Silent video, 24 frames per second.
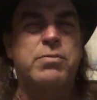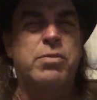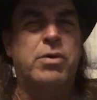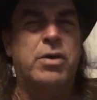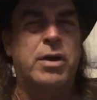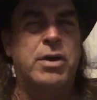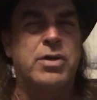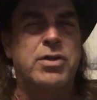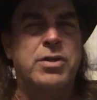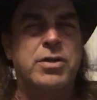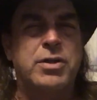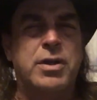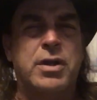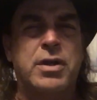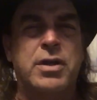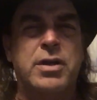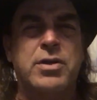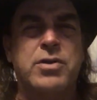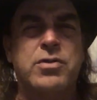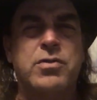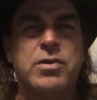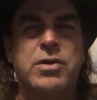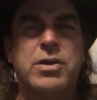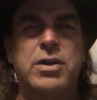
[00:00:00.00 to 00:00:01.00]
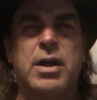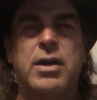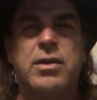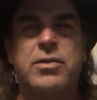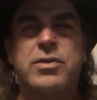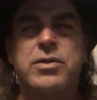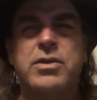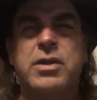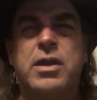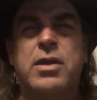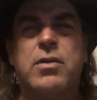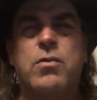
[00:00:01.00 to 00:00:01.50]
Productions on History Channel,
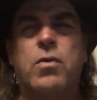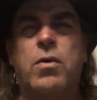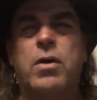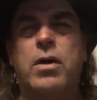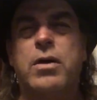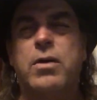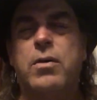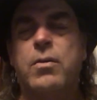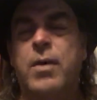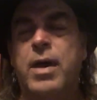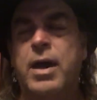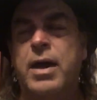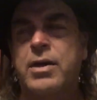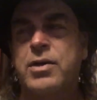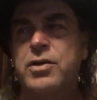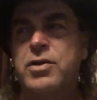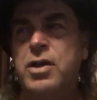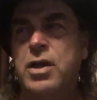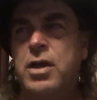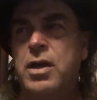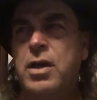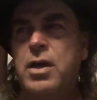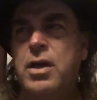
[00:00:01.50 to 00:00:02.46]
Skinwalker Ranch.